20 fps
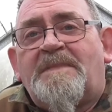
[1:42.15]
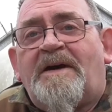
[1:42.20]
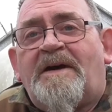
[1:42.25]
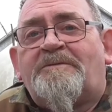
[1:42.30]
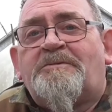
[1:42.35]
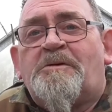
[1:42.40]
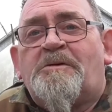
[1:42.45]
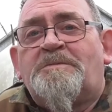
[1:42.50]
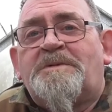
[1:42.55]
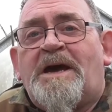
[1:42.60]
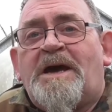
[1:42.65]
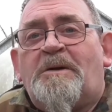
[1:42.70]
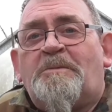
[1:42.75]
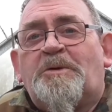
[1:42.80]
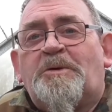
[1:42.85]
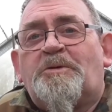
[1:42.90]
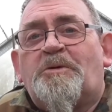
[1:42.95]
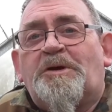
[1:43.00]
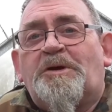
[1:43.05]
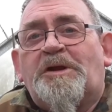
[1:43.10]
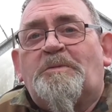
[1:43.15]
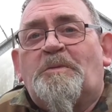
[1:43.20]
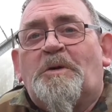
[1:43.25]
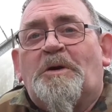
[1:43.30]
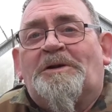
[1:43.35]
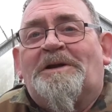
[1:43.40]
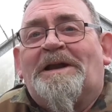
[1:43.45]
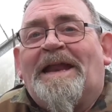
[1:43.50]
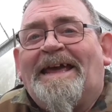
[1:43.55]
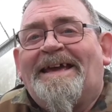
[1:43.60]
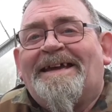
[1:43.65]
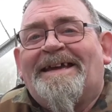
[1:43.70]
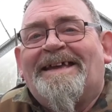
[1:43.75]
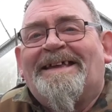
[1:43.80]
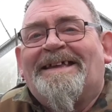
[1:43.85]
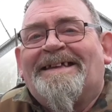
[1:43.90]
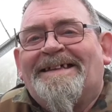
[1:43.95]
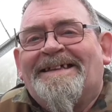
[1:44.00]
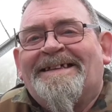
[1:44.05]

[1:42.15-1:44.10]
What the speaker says: I've come down with only one leg